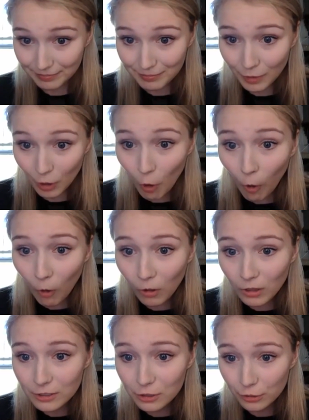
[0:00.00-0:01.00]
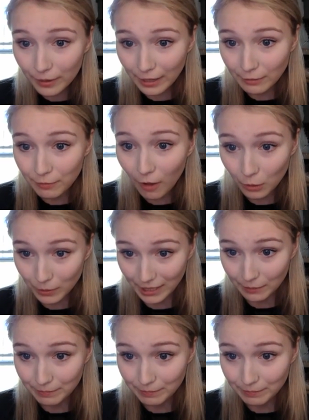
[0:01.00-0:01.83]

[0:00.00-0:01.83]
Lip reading: All his train followed him,